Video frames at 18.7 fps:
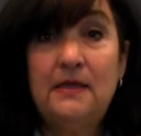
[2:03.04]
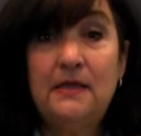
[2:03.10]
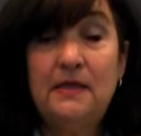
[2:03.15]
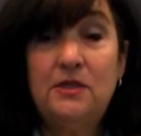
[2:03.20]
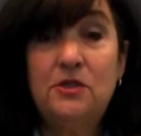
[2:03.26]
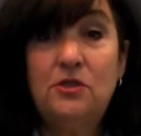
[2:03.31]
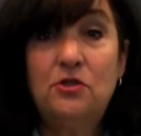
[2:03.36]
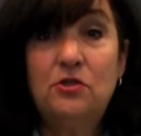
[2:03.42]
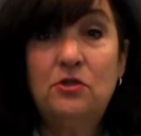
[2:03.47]

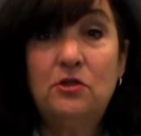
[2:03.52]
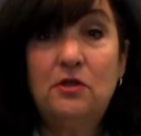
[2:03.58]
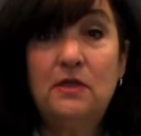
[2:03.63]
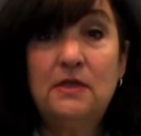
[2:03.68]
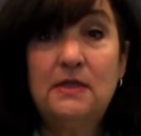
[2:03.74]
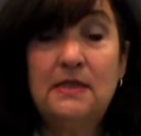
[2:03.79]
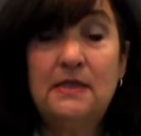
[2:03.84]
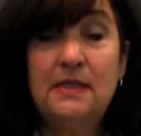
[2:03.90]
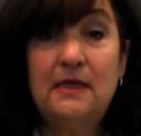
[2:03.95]
needs to
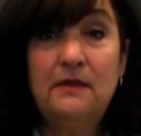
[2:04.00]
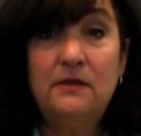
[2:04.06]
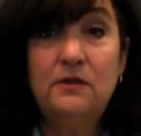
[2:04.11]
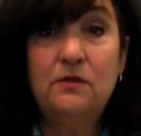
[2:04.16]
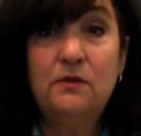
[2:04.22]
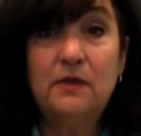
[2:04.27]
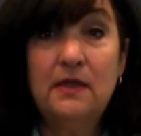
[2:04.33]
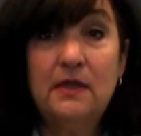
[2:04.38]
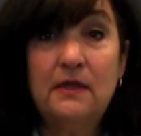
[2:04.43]

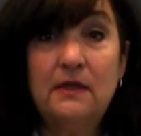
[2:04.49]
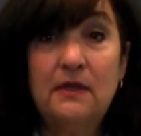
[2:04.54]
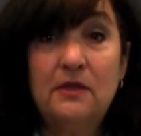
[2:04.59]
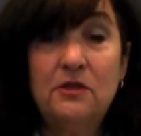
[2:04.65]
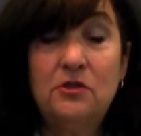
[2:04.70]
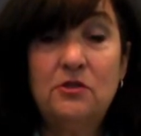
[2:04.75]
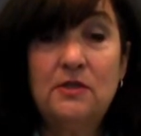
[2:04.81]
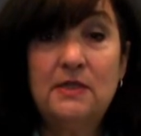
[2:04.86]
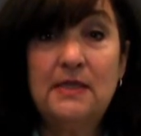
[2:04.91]
consult with
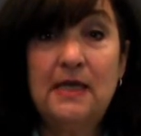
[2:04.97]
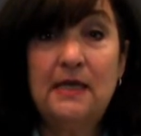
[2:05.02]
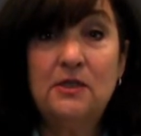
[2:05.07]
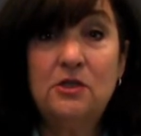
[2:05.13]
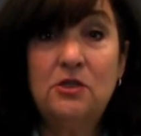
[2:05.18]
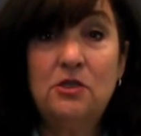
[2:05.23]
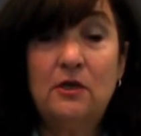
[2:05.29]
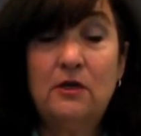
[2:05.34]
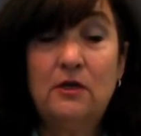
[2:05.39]
and to
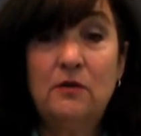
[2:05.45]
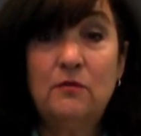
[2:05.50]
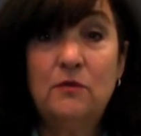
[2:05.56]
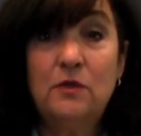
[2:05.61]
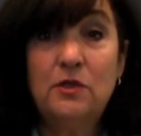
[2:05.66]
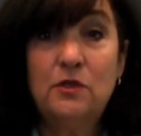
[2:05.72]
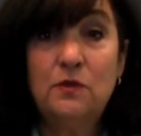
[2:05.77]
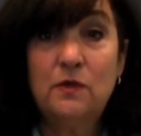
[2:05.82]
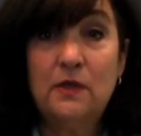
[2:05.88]
sign
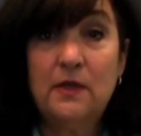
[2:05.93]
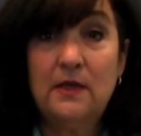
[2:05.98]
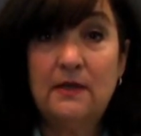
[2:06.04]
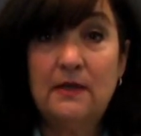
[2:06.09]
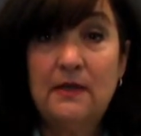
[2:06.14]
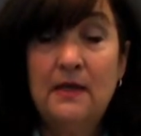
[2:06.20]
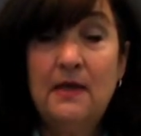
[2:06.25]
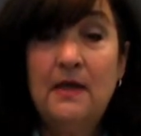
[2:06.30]
documents with,